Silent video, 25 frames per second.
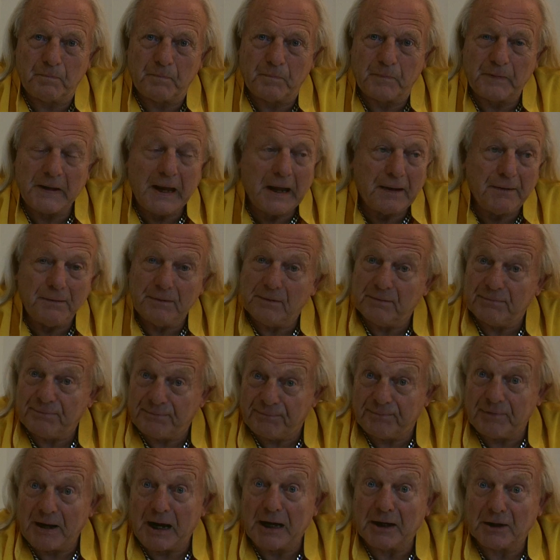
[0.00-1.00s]
The end of
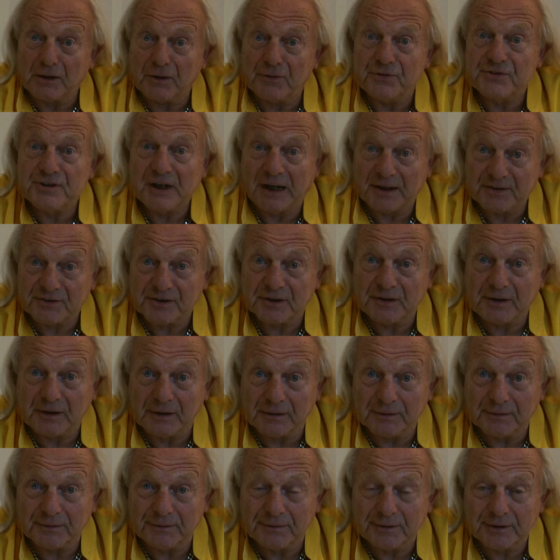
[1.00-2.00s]
Anglo-Saxon
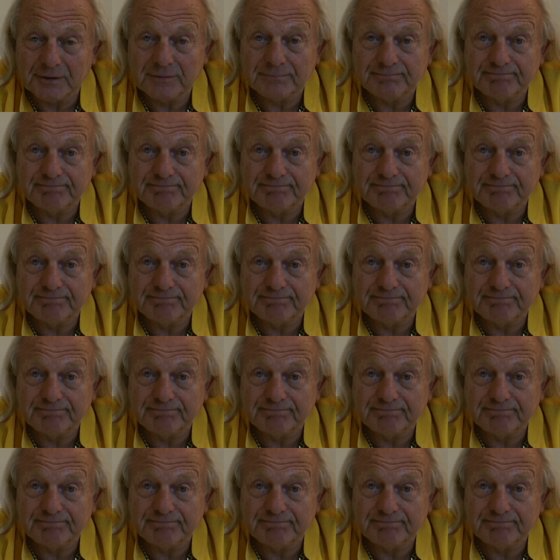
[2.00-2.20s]
England.